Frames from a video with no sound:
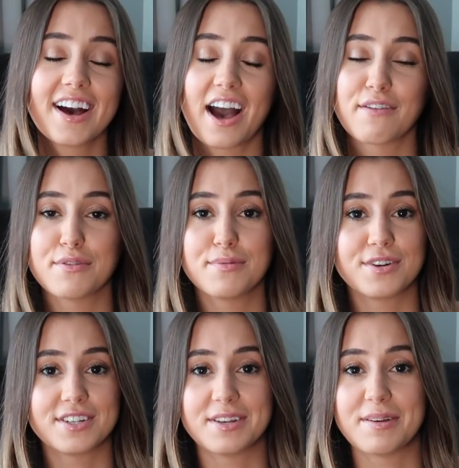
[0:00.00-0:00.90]
Have you
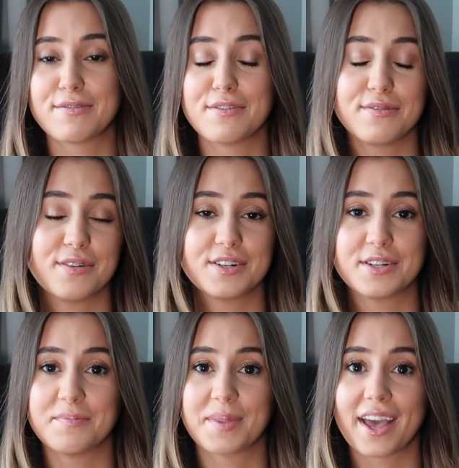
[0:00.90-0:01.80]
watched them? If you've watched
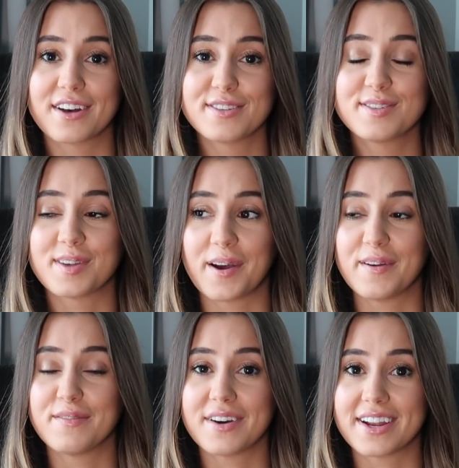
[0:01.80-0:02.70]
them, they are
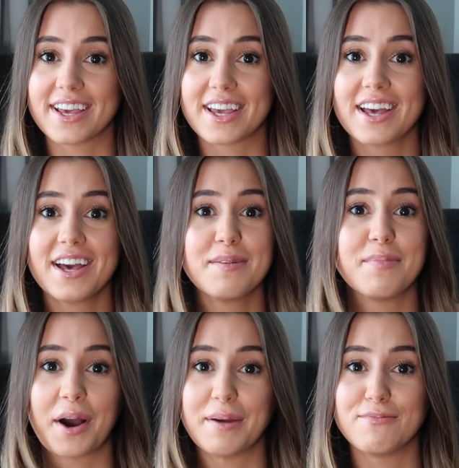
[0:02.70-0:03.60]
so funny.
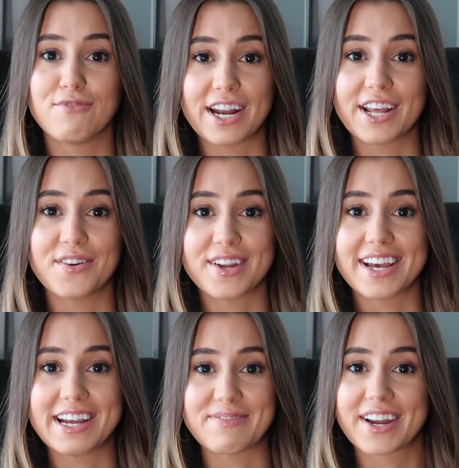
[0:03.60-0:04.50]
But I'm really annoyed
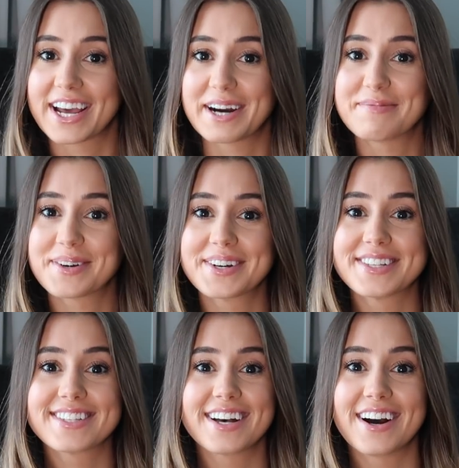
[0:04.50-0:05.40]
at him right now
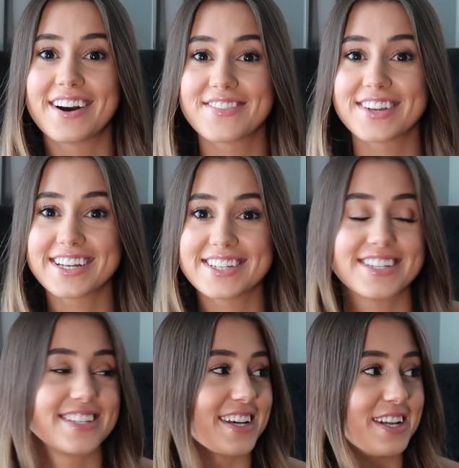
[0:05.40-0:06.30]
because I've literally
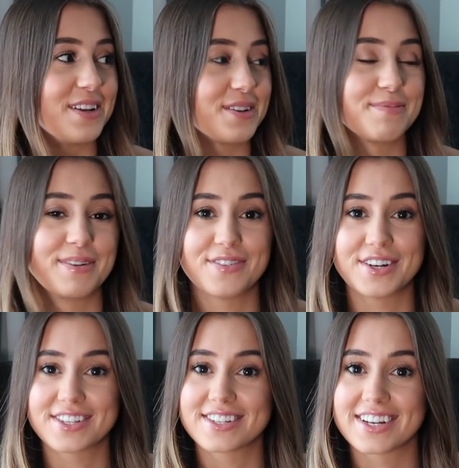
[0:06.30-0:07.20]
just like lost my
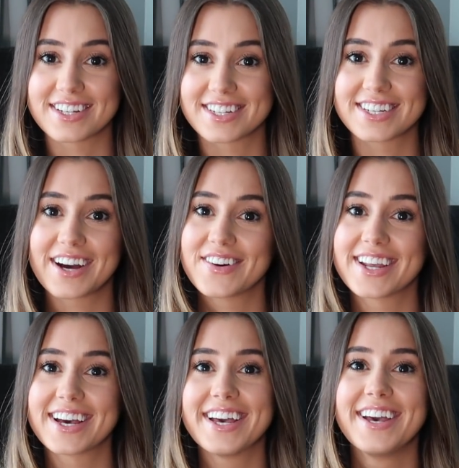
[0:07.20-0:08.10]
voice because I just shouted
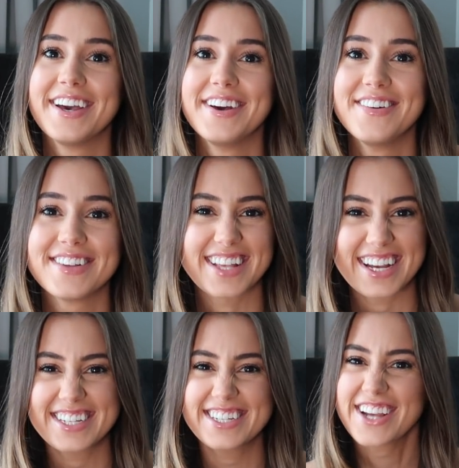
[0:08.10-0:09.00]
at him. It's
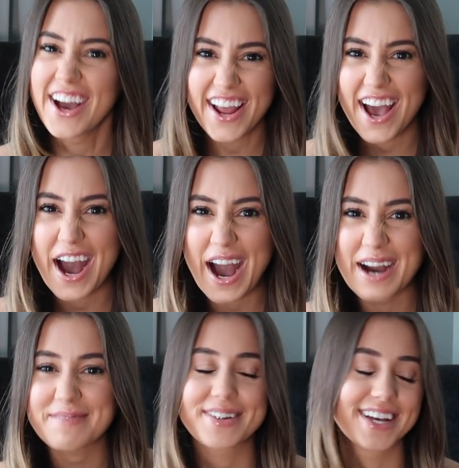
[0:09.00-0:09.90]
like, shut up!